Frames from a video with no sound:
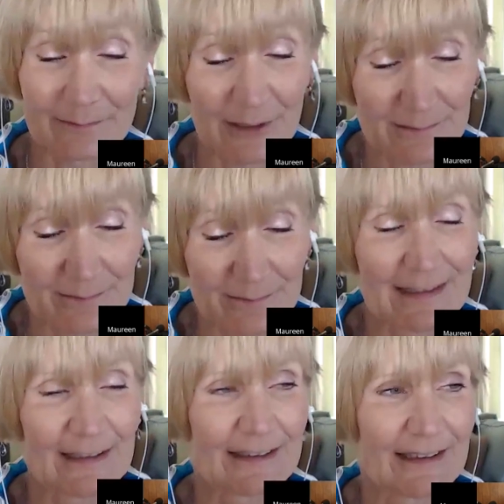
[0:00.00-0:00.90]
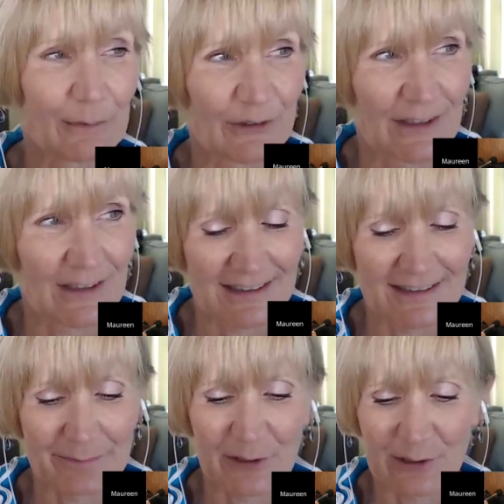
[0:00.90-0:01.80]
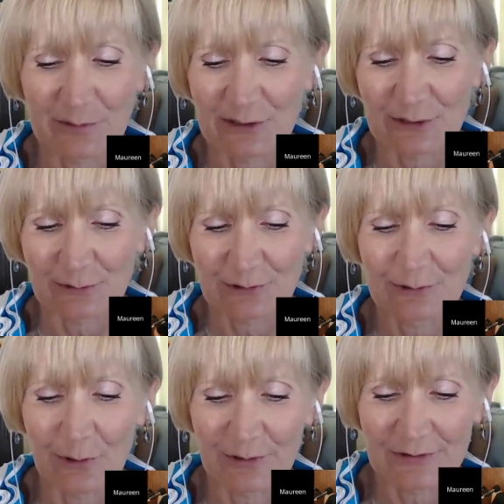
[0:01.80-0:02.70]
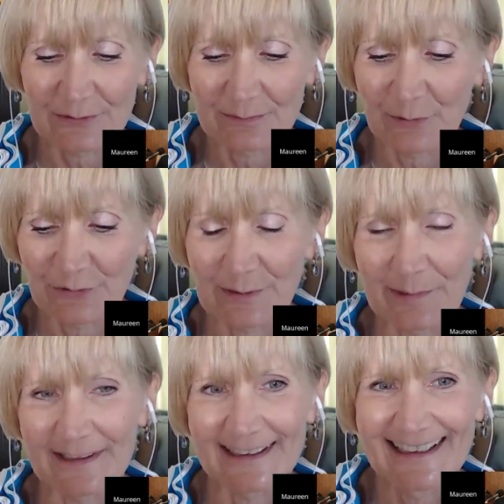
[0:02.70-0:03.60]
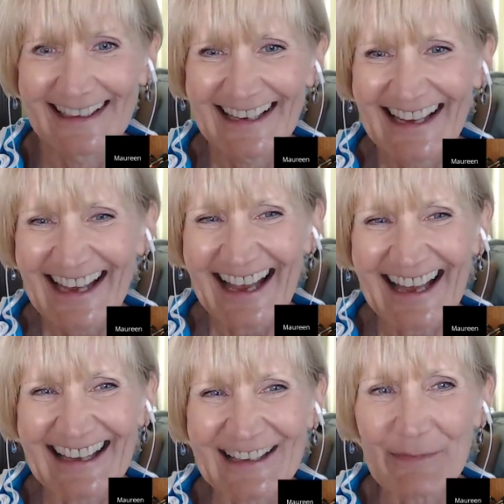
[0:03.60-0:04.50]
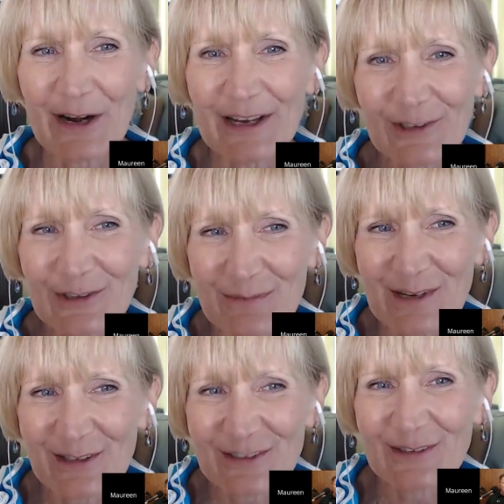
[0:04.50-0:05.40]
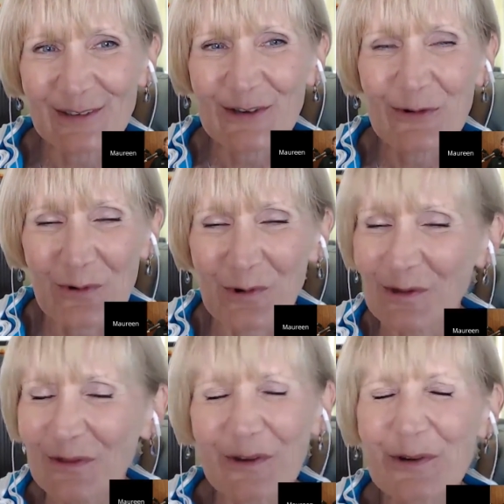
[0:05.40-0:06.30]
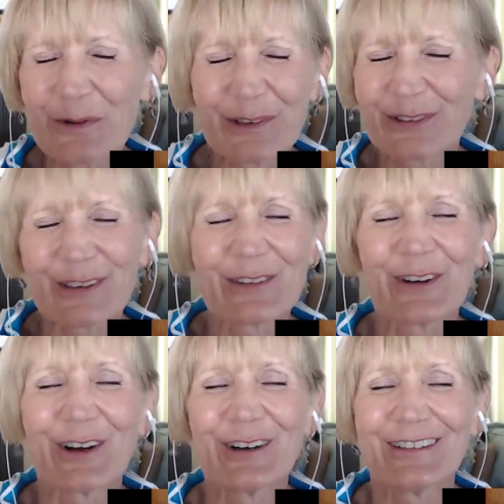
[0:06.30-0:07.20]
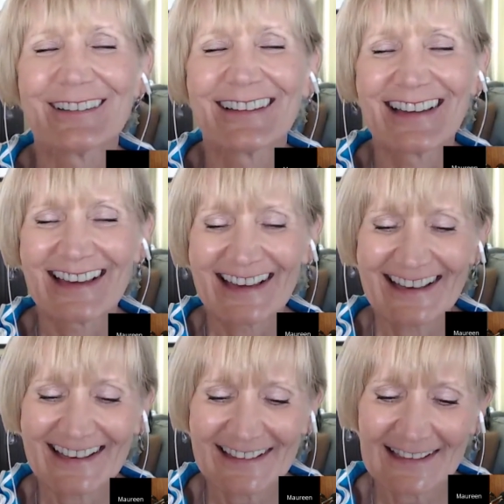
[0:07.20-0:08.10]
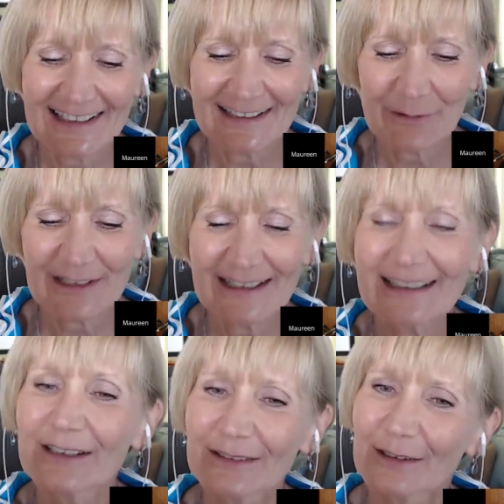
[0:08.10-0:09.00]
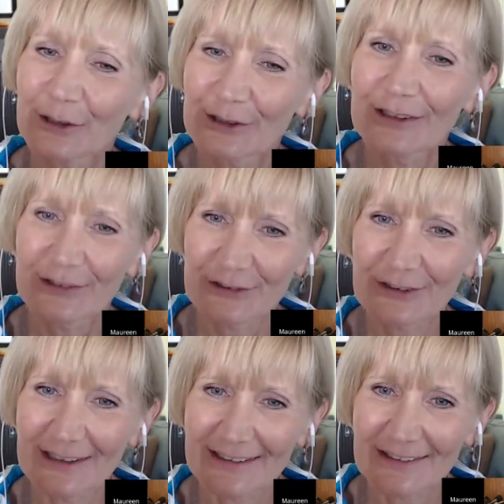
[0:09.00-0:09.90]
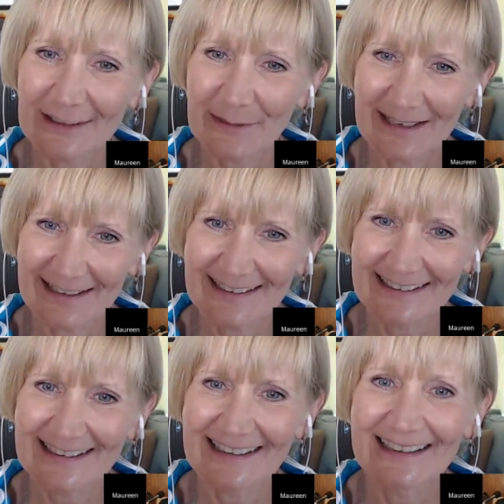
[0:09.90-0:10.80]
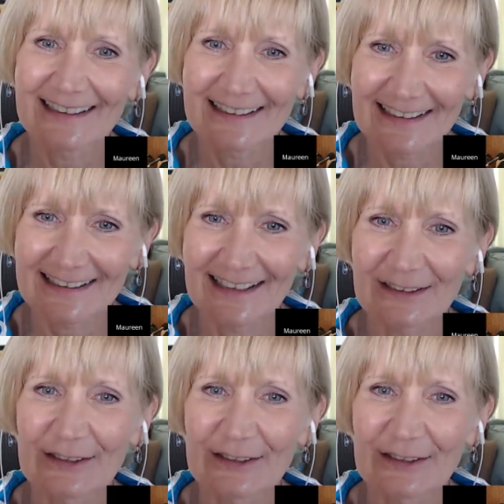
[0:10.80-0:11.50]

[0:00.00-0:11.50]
Right? He he was the uh, part of the platoon. Two goalies mostly played. And but I here's here's the cool the coolest thing of all is he, when he learned his strengths and began to see that his success